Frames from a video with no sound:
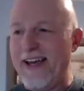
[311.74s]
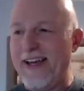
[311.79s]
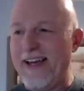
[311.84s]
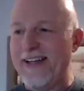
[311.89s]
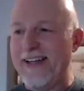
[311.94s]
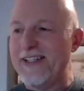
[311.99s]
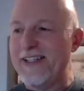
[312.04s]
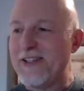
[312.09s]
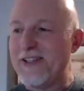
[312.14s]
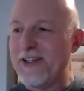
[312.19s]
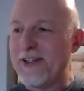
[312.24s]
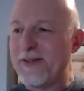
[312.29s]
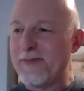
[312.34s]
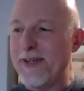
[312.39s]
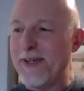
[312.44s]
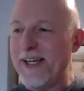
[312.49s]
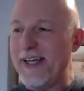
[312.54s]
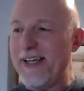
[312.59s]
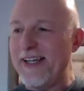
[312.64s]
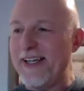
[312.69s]
And it took
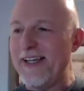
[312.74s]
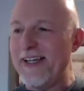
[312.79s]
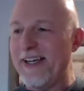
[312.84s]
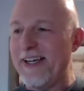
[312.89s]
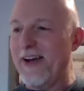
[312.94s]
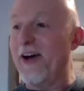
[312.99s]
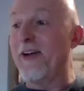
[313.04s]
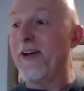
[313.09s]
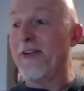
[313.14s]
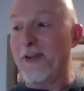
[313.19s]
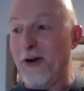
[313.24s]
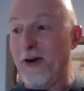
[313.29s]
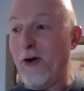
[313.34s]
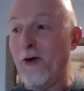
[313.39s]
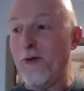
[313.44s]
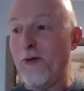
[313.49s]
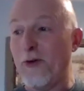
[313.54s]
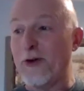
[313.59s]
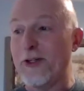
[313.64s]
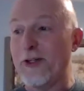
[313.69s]
me, the
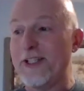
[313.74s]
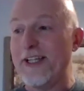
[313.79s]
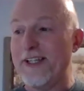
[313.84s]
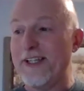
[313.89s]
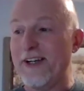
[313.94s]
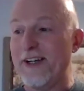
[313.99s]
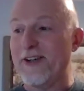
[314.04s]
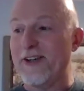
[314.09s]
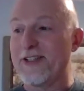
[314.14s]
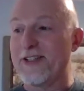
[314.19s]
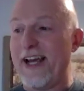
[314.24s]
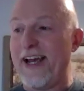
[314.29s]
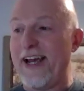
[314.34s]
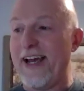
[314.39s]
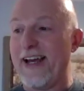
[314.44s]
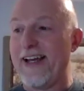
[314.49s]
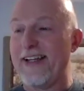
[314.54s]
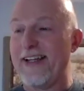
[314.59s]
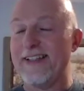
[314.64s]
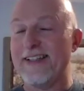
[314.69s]
whole 14 years I
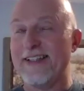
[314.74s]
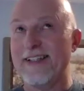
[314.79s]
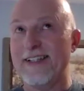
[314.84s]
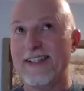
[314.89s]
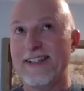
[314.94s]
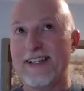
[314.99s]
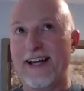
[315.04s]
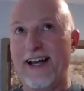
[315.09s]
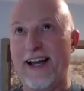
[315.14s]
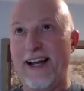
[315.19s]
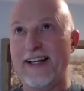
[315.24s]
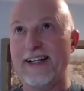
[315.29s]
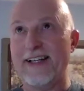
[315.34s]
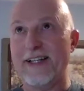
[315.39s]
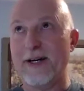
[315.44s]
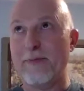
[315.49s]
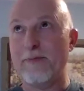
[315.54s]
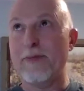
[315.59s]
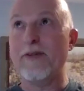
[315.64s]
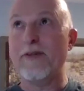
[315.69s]

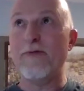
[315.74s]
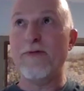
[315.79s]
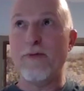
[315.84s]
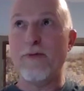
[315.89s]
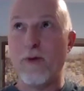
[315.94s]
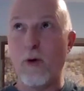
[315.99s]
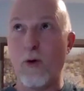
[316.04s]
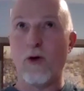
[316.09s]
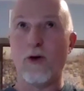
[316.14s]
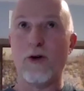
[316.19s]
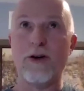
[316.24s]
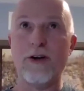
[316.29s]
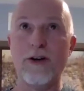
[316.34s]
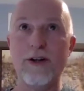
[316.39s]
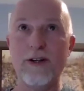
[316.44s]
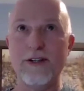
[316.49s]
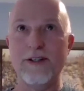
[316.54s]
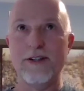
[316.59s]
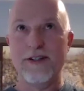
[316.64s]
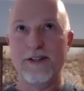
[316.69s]
ended up
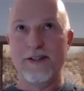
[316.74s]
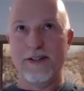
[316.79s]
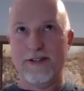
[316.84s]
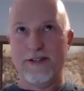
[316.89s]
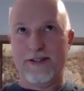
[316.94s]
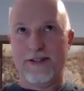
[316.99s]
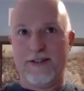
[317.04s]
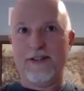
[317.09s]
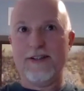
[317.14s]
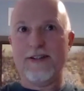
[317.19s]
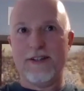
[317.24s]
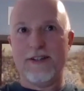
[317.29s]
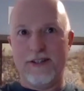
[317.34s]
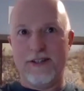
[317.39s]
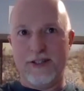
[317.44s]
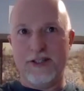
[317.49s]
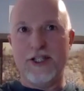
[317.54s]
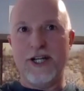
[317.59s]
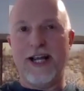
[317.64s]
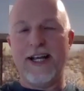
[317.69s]
before
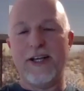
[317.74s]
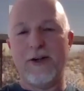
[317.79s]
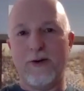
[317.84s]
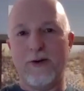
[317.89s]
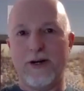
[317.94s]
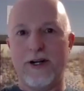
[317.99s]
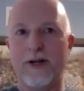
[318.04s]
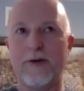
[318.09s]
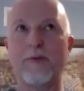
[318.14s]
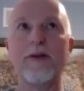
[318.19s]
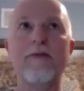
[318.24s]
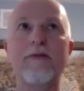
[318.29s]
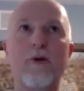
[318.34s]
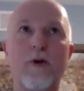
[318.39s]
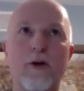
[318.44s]
February